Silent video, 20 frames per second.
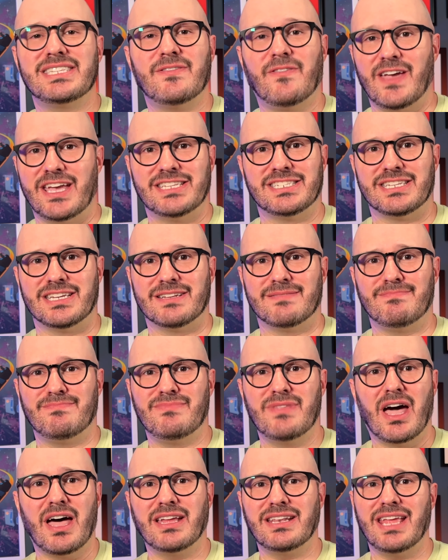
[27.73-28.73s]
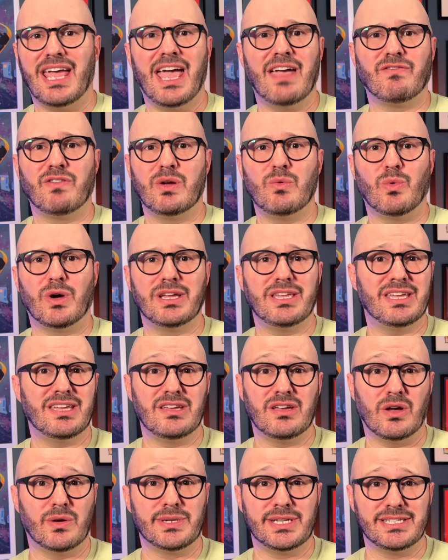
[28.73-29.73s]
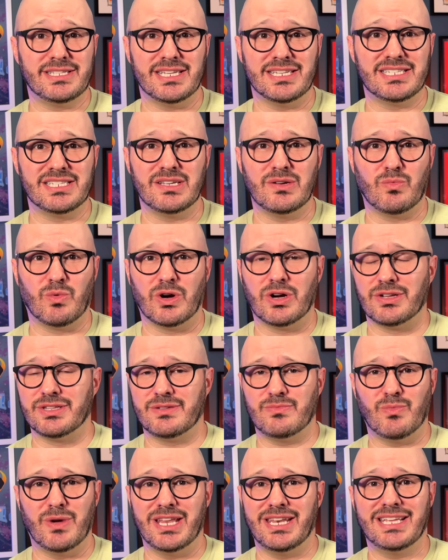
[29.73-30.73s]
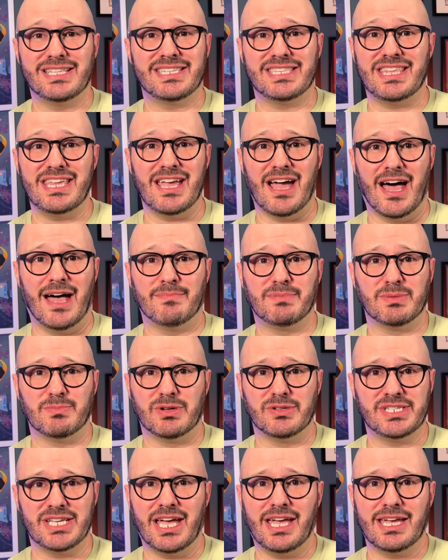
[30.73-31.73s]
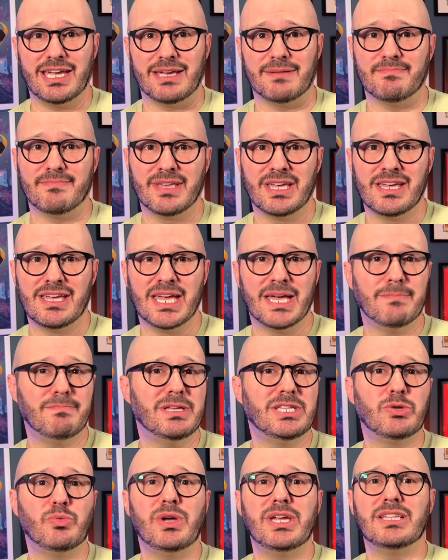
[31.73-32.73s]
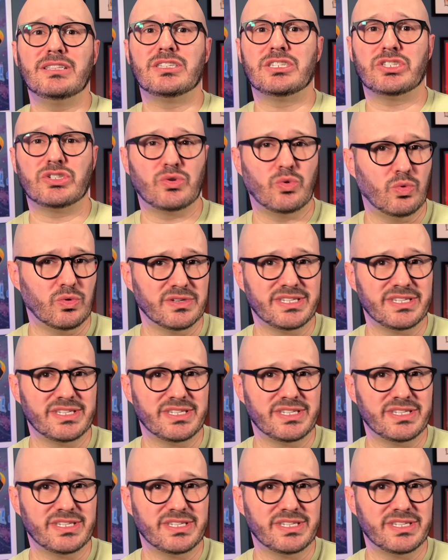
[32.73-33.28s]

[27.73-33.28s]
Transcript: face it, not everyone can go to Disney World when it's the optimal time. Between school